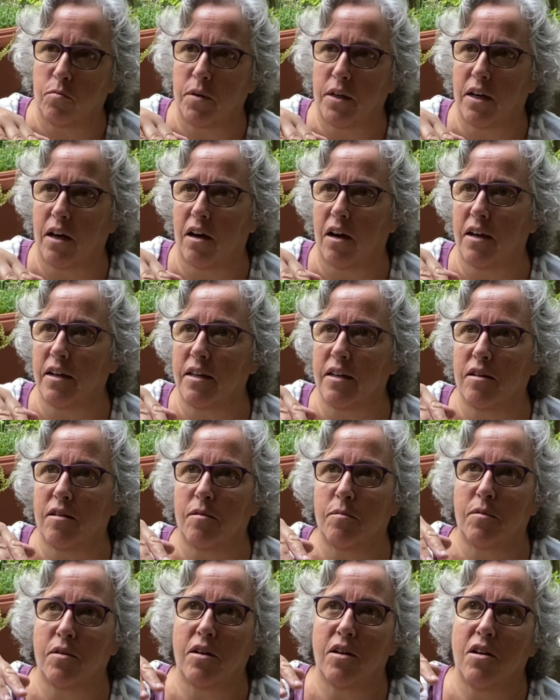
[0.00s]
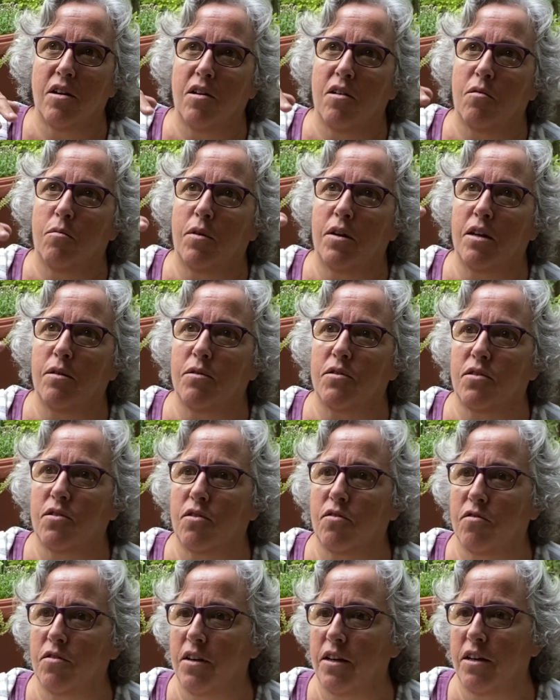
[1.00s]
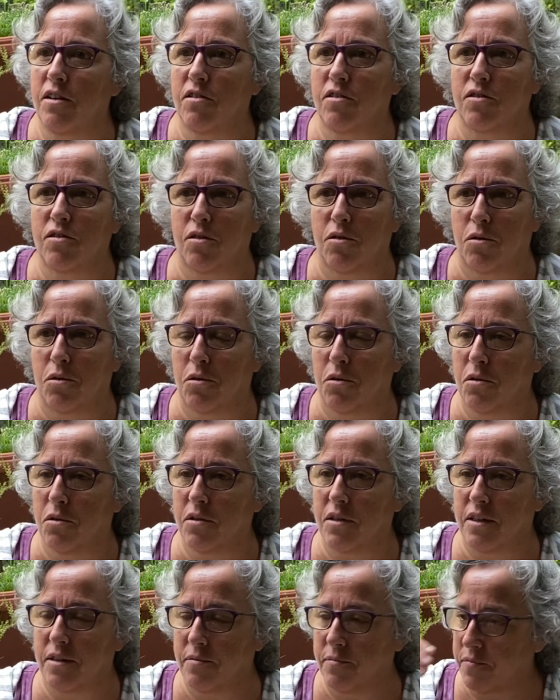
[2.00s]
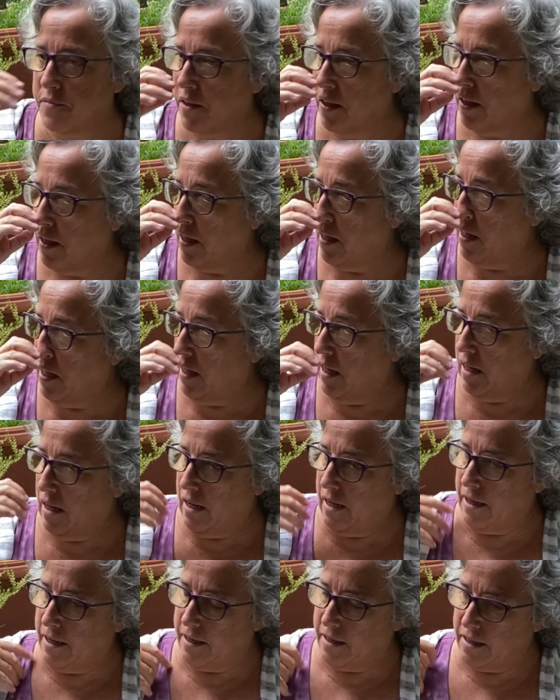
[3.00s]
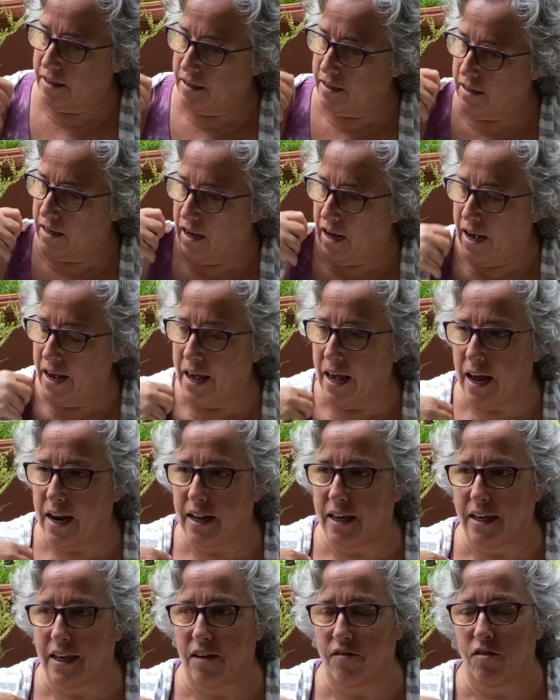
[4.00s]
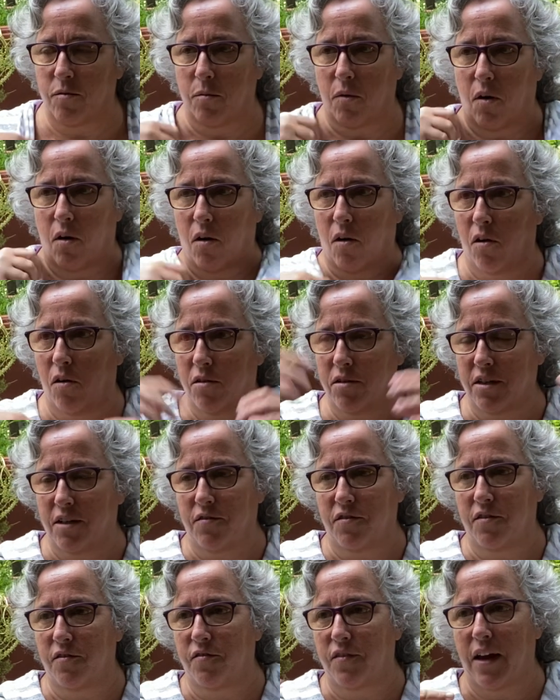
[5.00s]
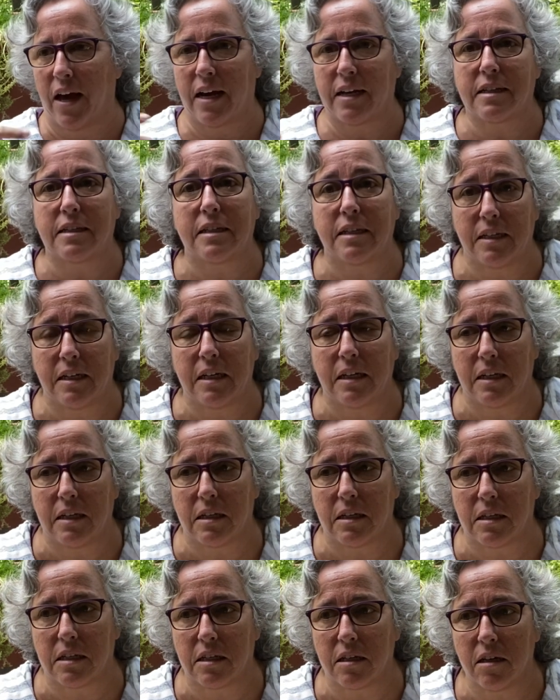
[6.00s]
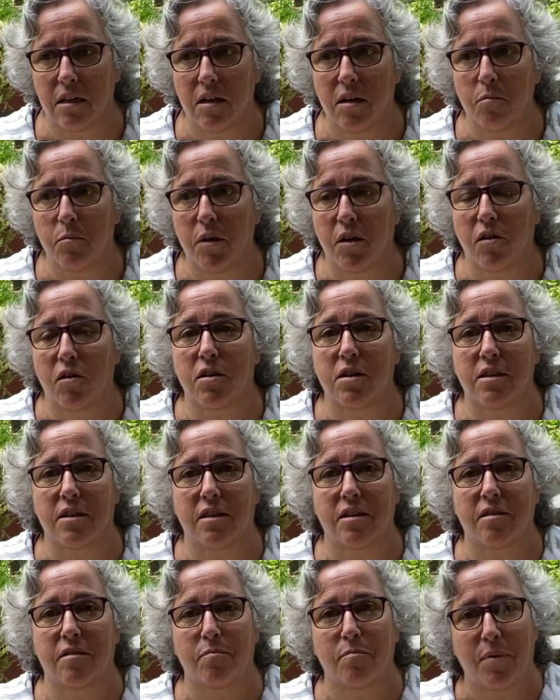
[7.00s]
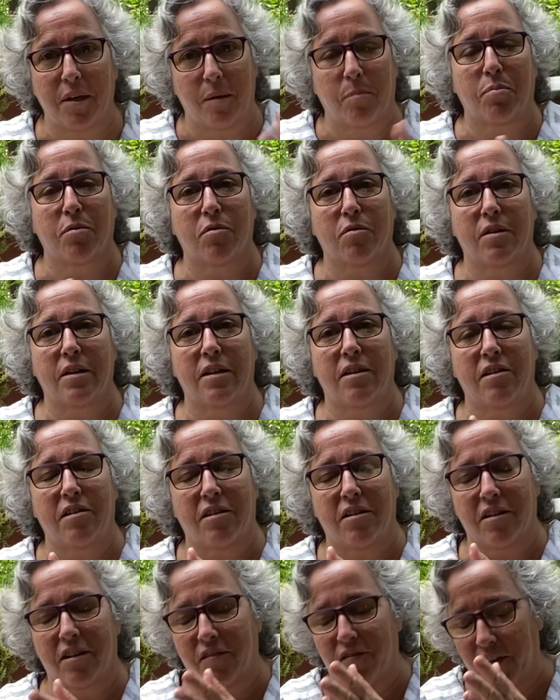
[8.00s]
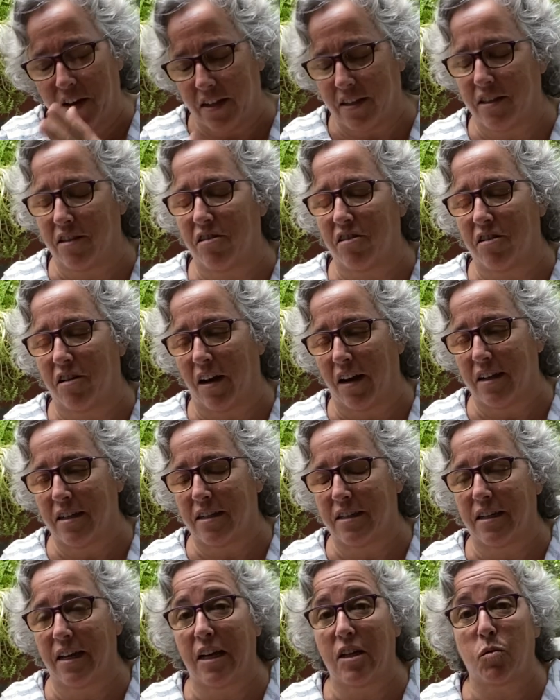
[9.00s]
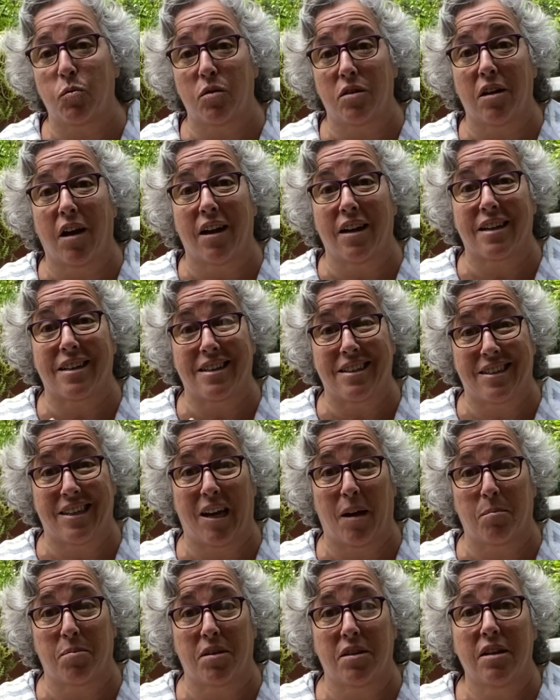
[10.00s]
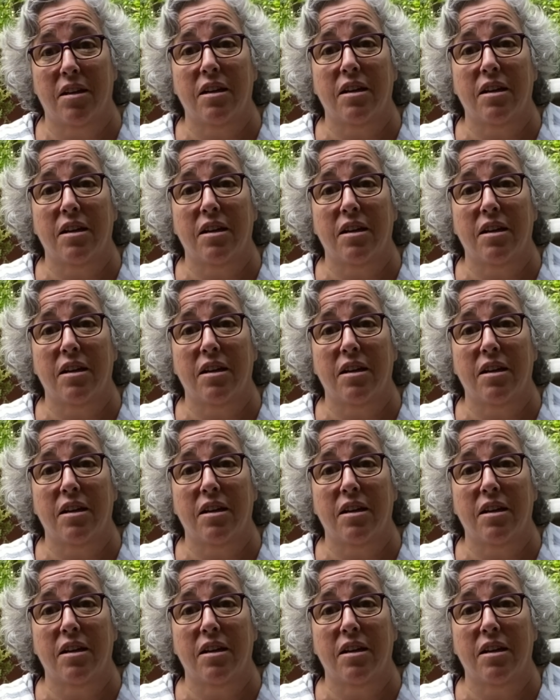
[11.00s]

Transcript: We got him when he was 3 years old, and I had to give him all different vaccines because the vets in the United States would not accept